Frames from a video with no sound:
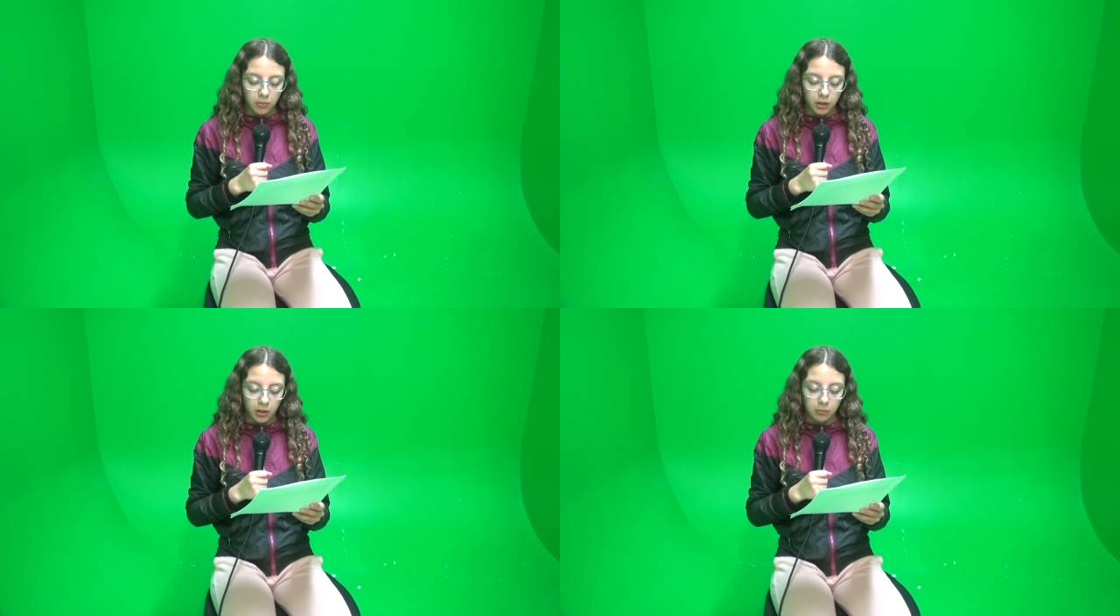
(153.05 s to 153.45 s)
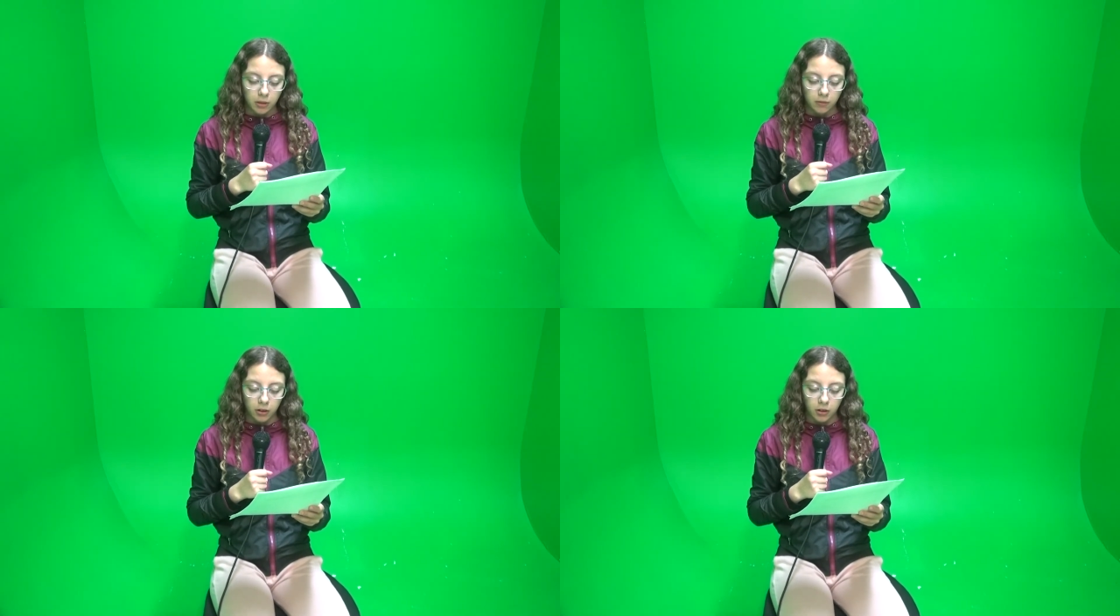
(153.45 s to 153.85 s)
it can
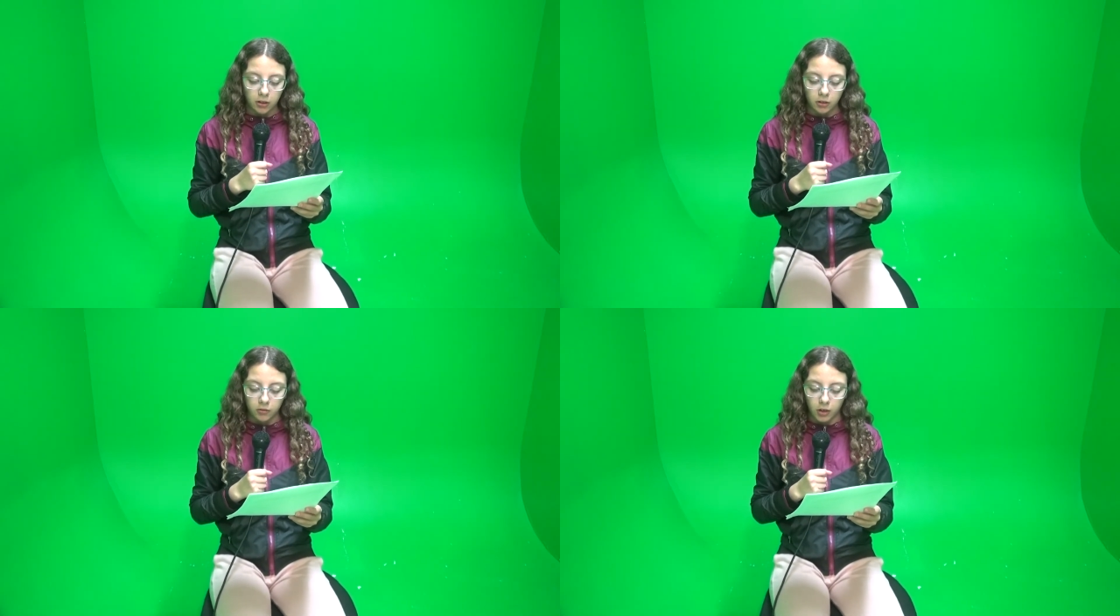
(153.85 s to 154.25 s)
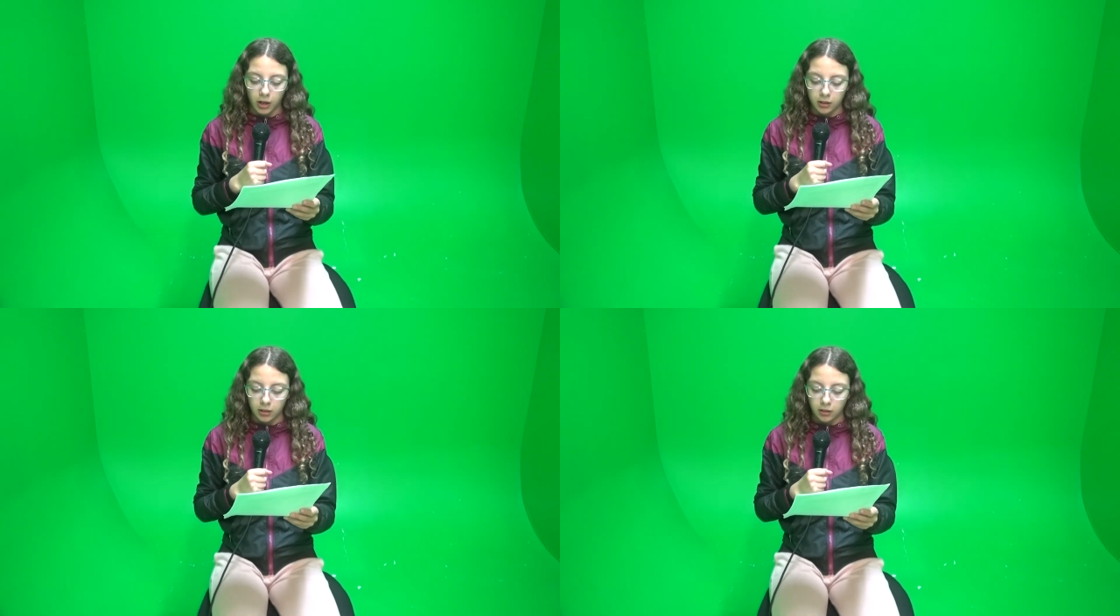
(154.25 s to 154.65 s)
be very
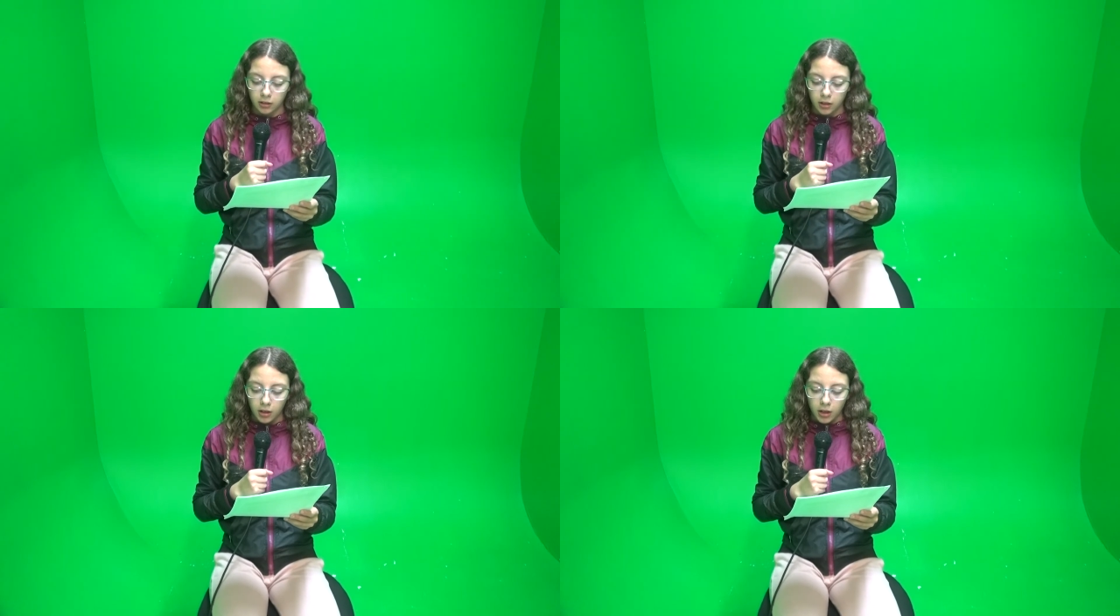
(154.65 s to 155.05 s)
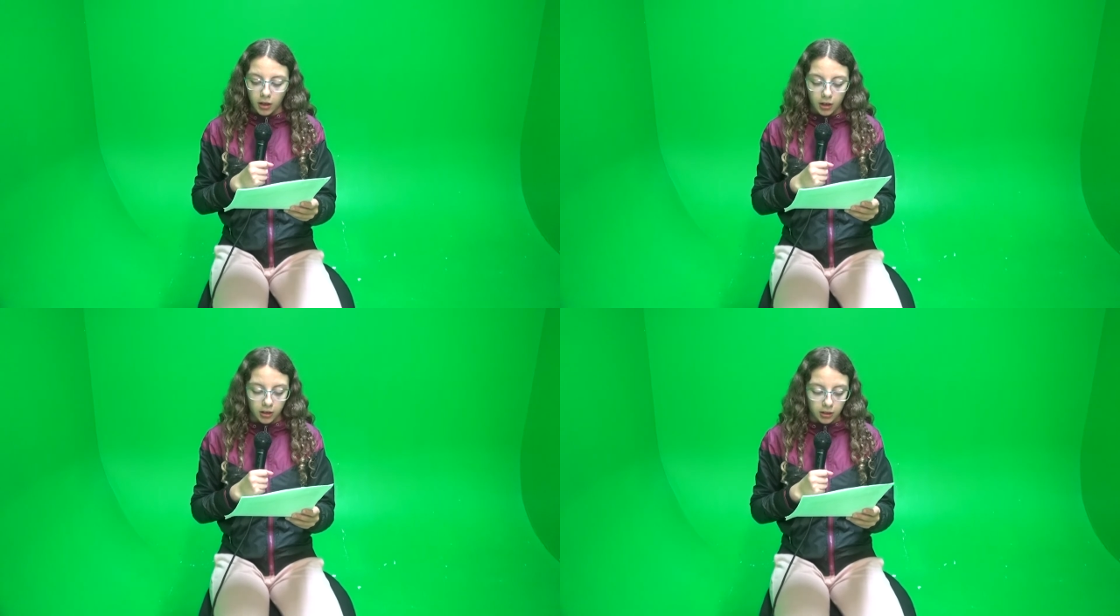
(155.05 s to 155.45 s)
nerve-wracking
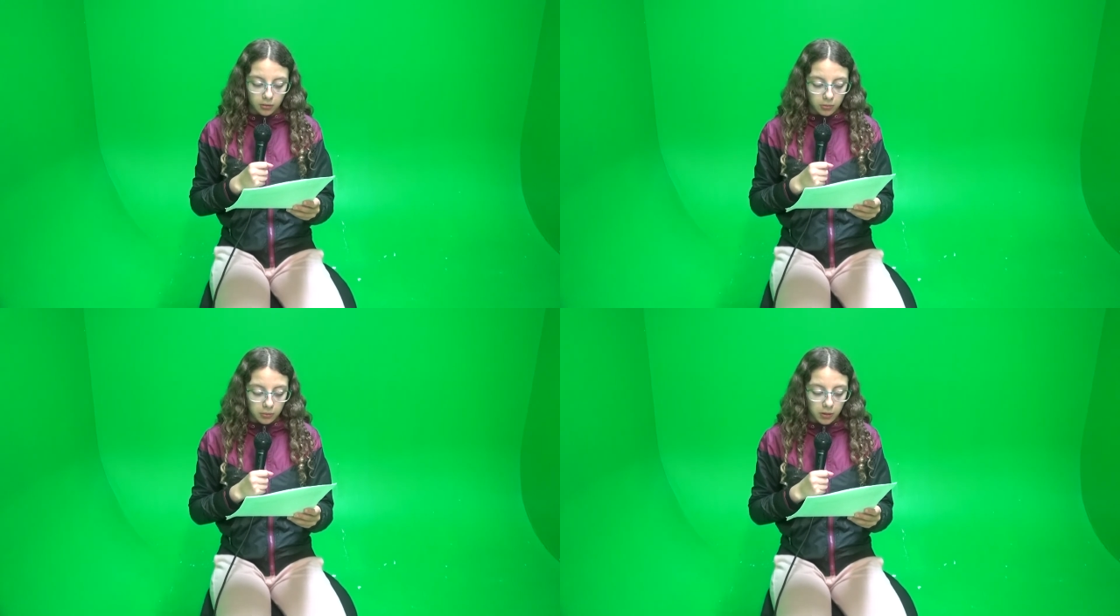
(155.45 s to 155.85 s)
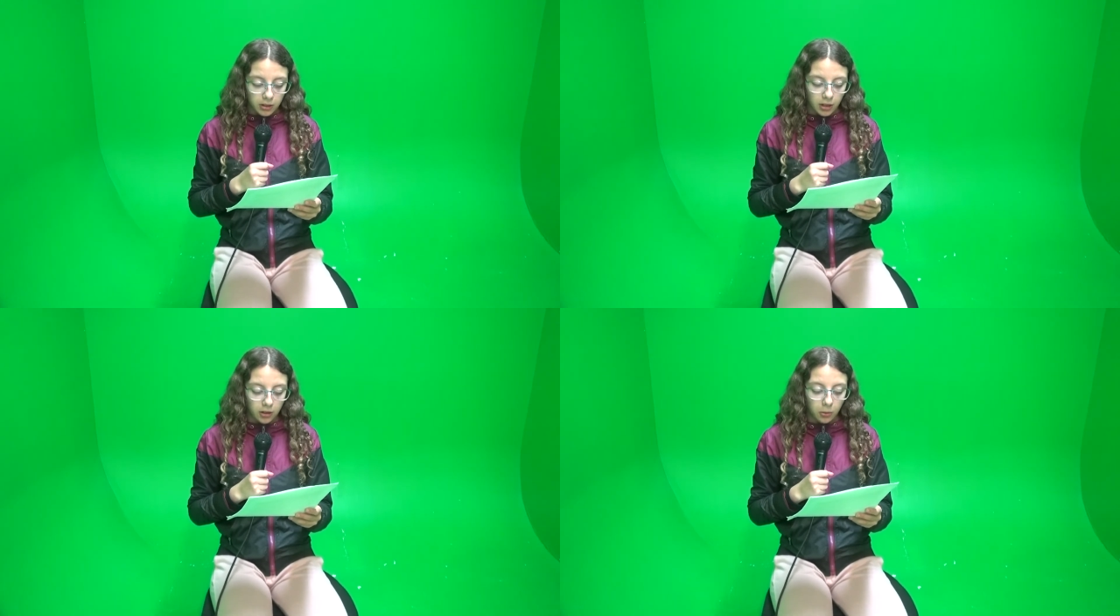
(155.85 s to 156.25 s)
and it may
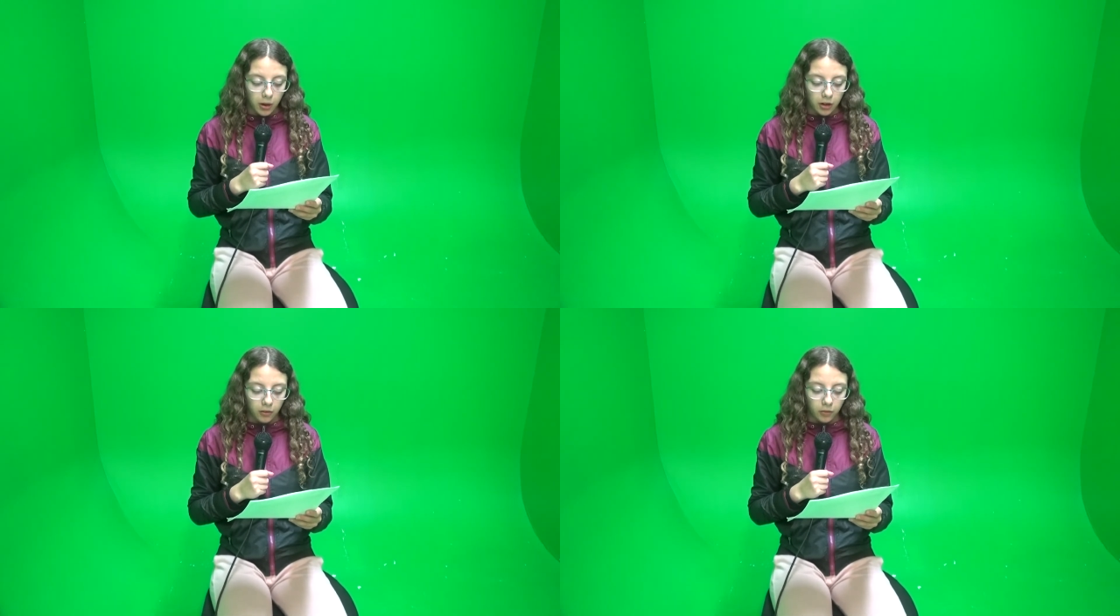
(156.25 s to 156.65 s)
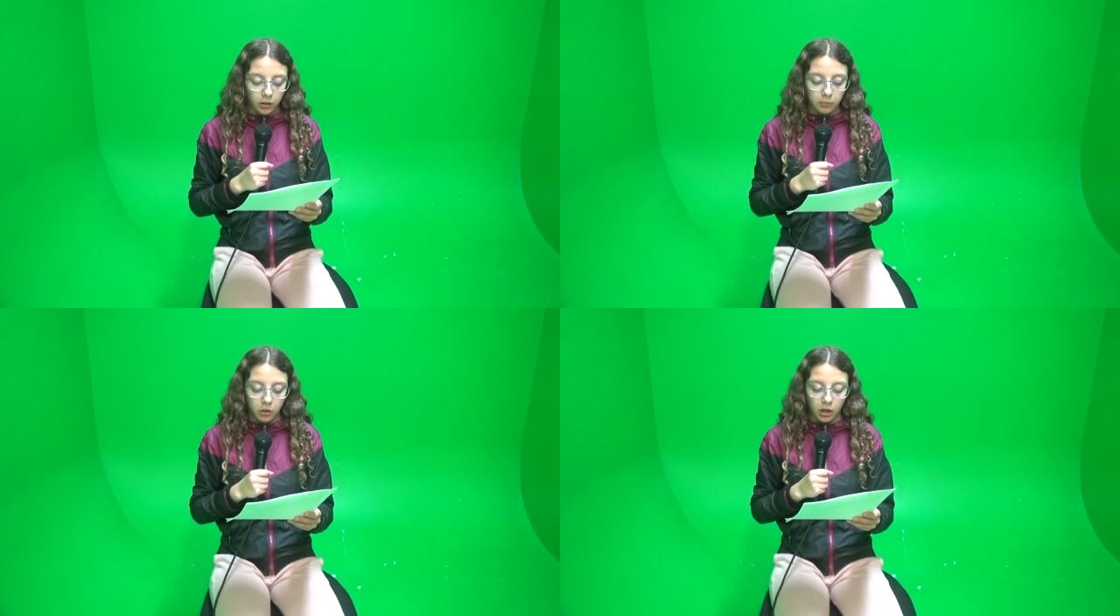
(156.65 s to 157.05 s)
take a while for
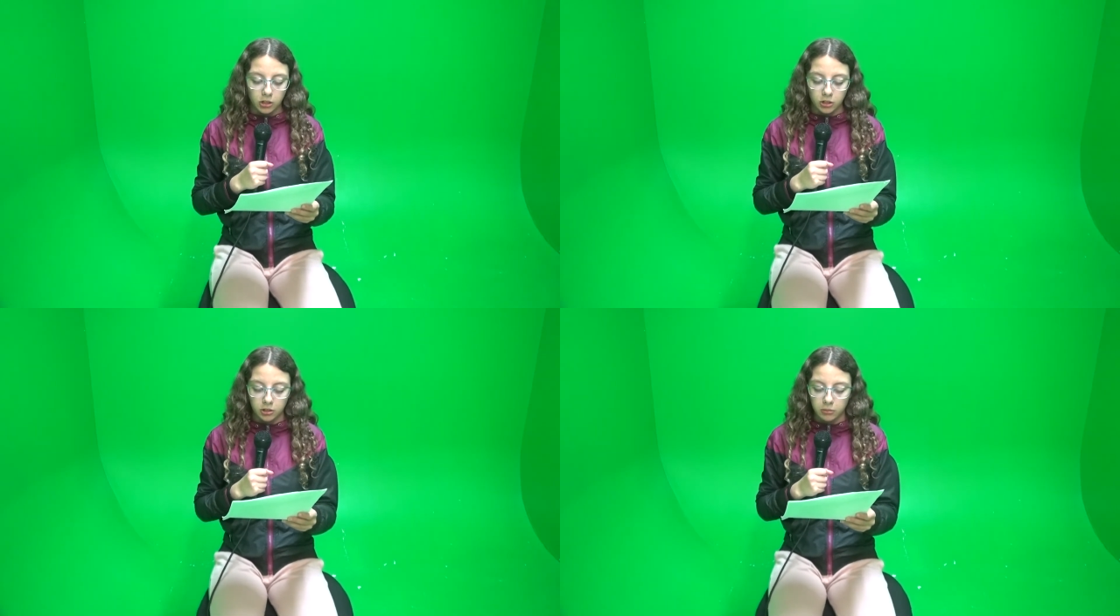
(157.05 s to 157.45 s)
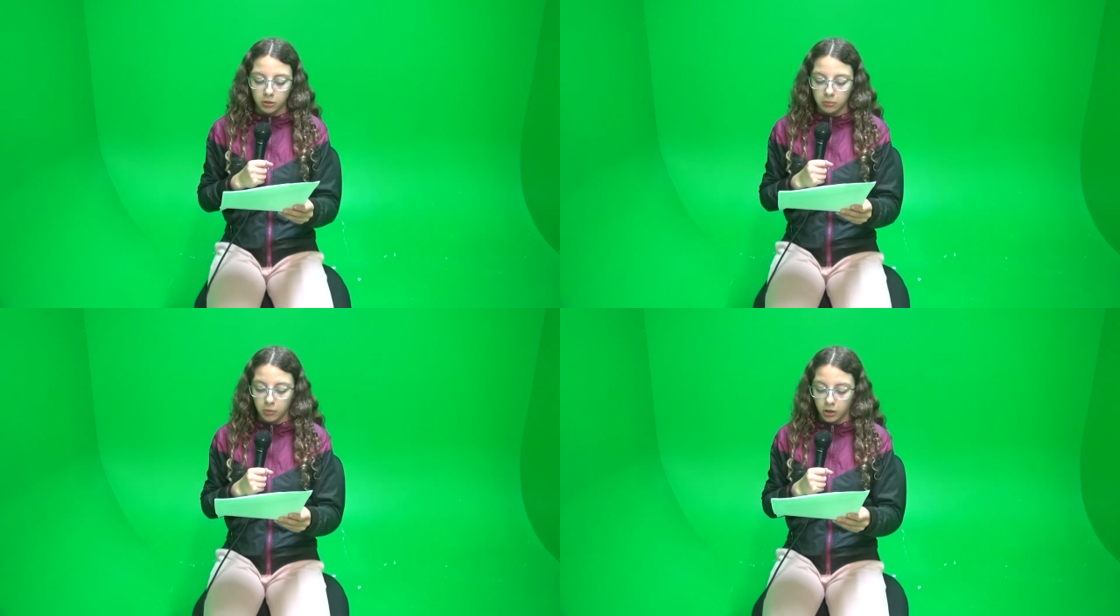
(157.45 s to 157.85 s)
your project to
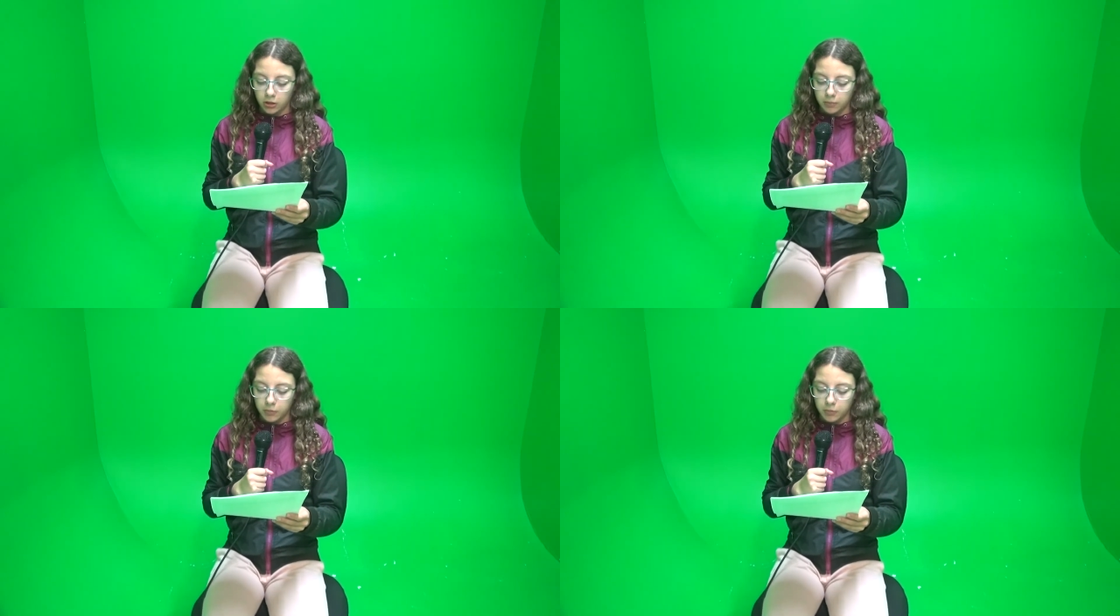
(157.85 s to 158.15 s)
mark.